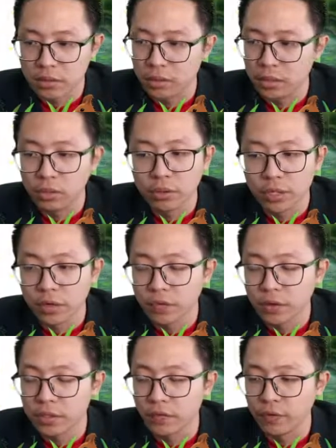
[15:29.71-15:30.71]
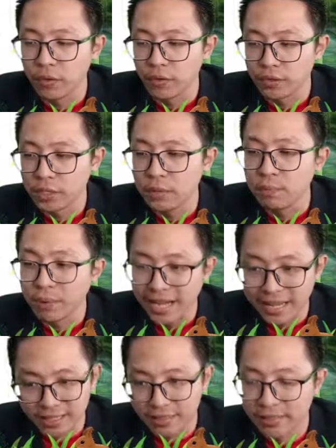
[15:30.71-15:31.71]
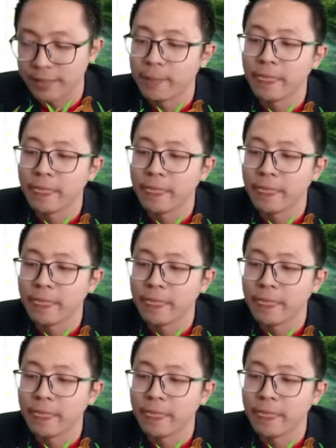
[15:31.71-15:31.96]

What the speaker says: It don't give us the velocity, but